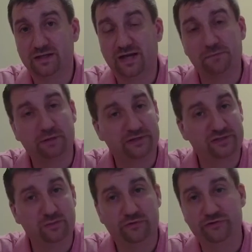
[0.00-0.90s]
God bless
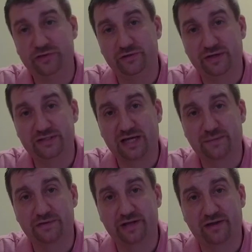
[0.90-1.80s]
you. We'll see you next time
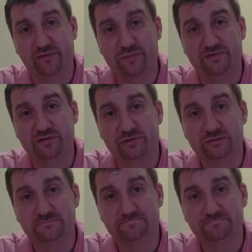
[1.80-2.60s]
on Dining Room Devos.